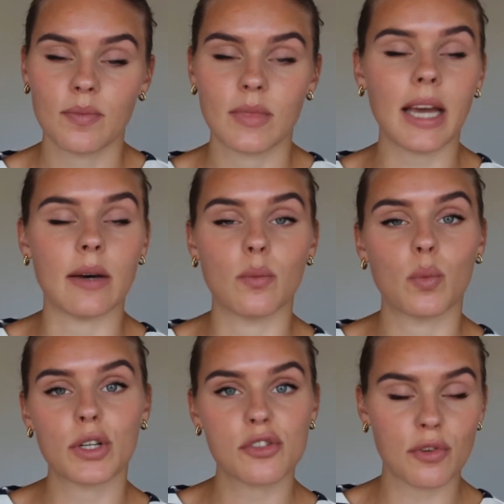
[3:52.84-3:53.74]
yeah,
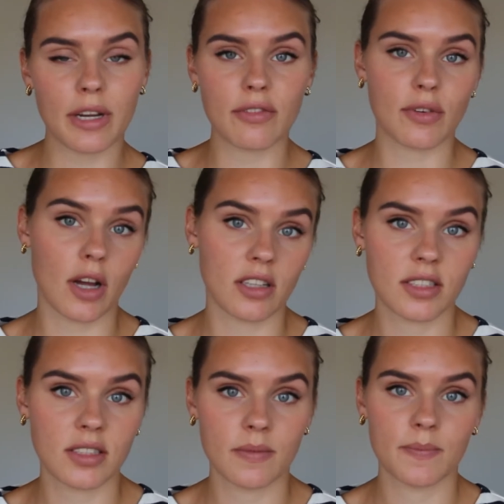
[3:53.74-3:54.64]
works great for
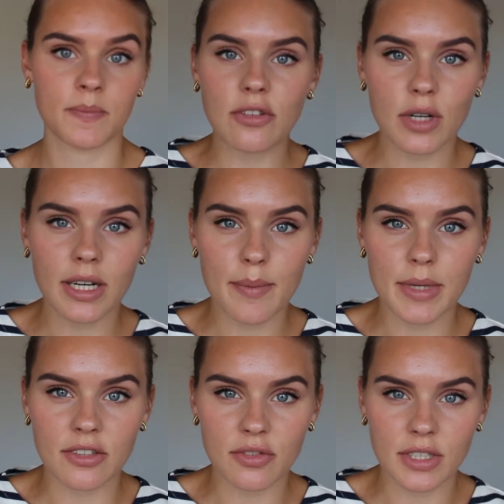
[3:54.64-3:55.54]
us. Into our
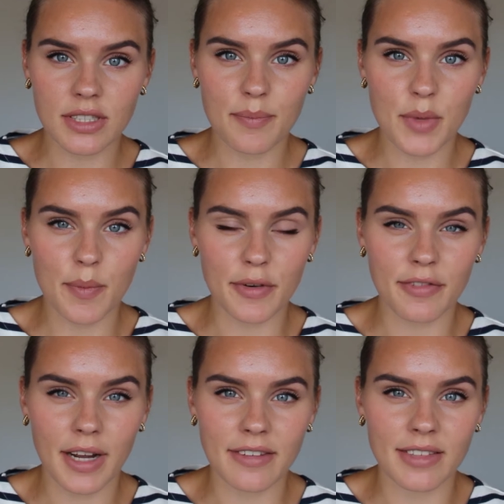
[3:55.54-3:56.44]
cabinets for tip number
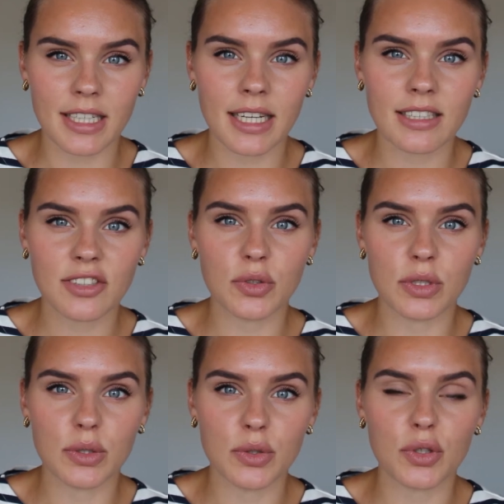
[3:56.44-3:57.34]
five, and that is to
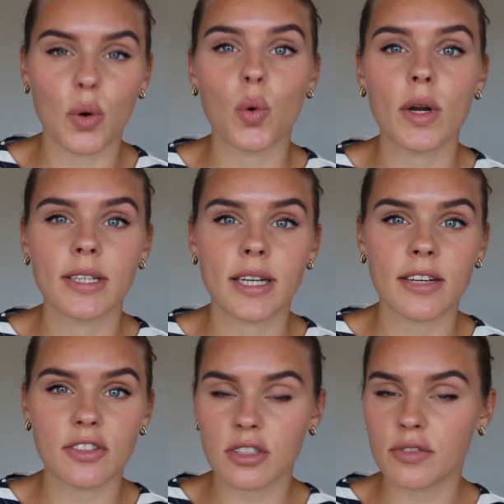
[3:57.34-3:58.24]
use
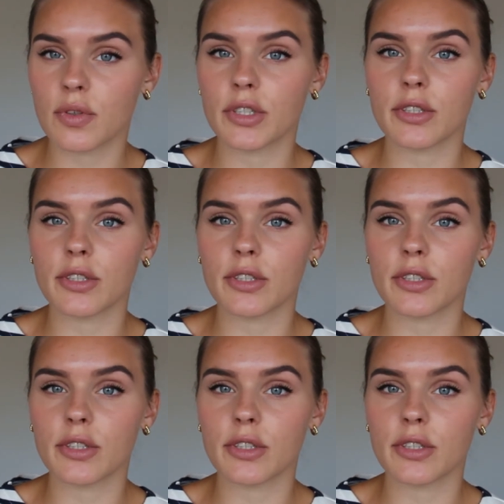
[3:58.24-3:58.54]
organizers for